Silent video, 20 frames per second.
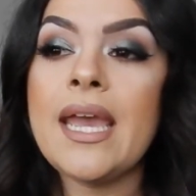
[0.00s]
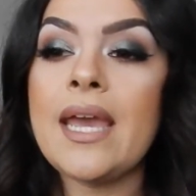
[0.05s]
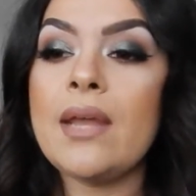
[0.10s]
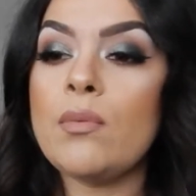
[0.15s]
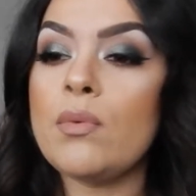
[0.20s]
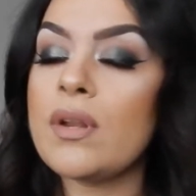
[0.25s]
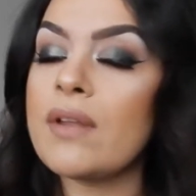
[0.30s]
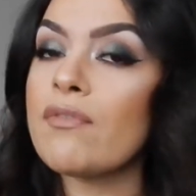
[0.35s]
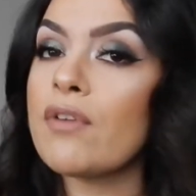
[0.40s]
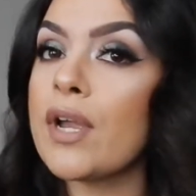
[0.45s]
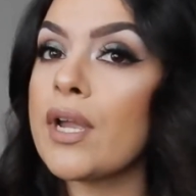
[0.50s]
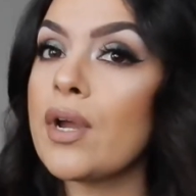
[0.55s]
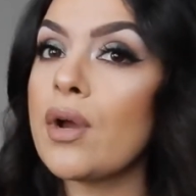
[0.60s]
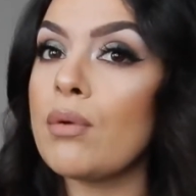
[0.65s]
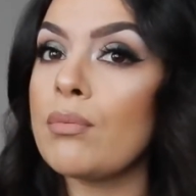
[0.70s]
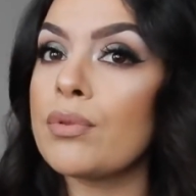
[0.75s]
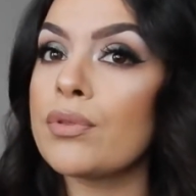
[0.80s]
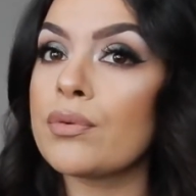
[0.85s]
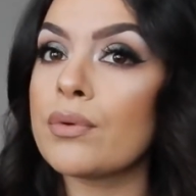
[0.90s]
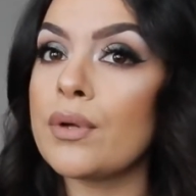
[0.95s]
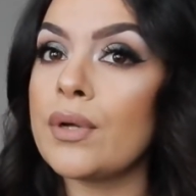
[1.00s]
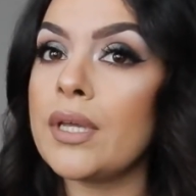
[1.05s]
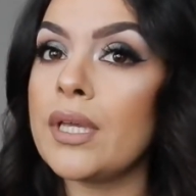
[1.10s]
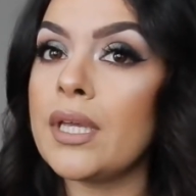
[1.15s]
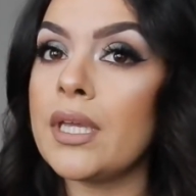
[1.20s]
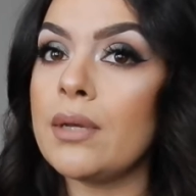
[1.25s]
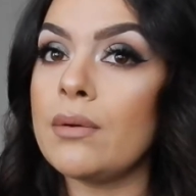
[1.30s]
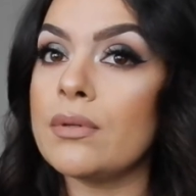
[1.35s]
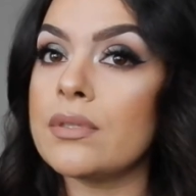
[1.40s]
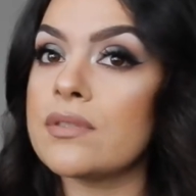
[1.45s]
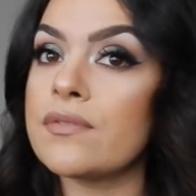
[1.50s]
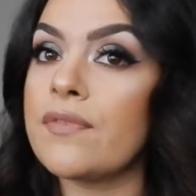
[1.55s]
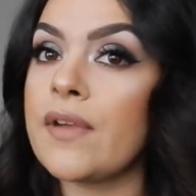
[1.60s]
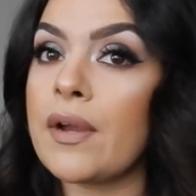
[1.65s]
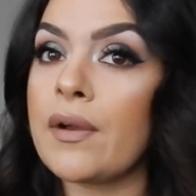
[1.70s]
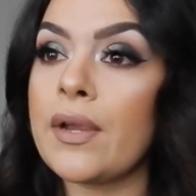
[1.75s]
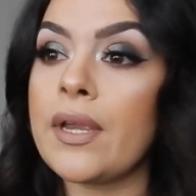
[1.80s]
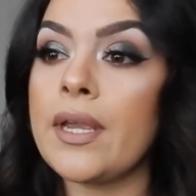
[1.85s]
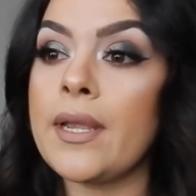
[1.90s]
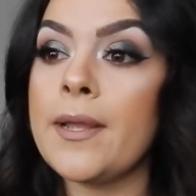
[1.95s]
and whenever I combed through it, it was
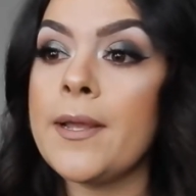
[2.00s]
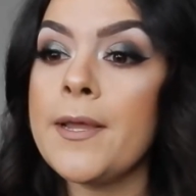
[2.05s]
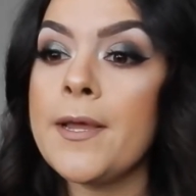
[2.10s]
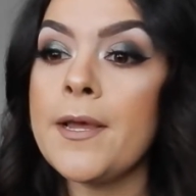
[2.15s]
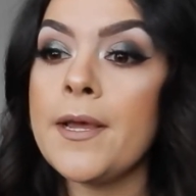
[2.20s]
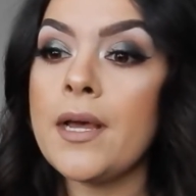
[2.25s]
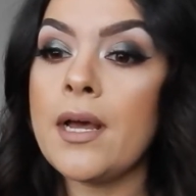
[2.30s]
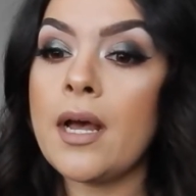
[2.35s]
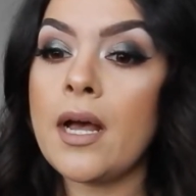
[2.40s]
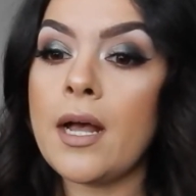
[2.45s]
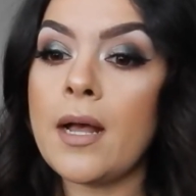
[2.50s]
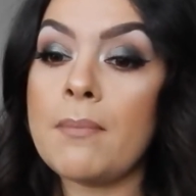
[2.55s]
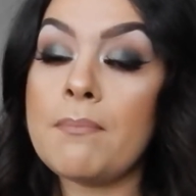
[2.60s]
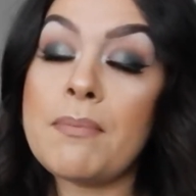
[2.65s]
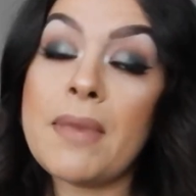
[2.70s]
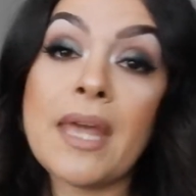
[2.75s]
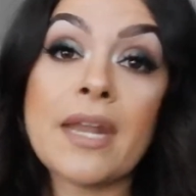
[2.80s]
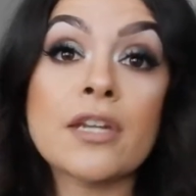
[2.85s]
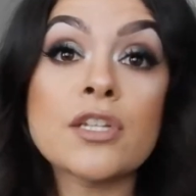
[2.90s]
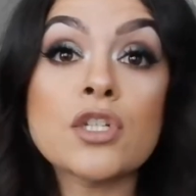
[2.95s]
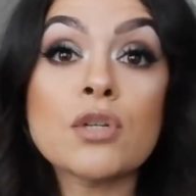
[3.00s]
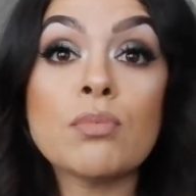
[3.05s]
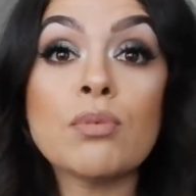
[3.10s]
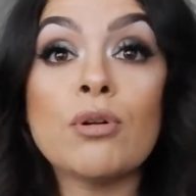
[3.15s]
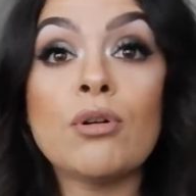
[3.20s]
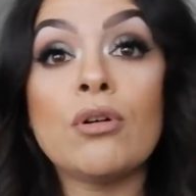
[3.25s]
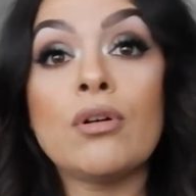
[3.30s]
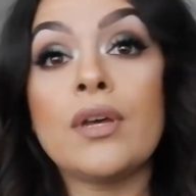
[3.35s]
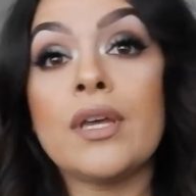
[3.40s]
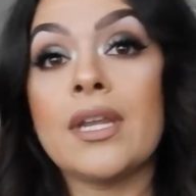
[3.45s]
very manageable,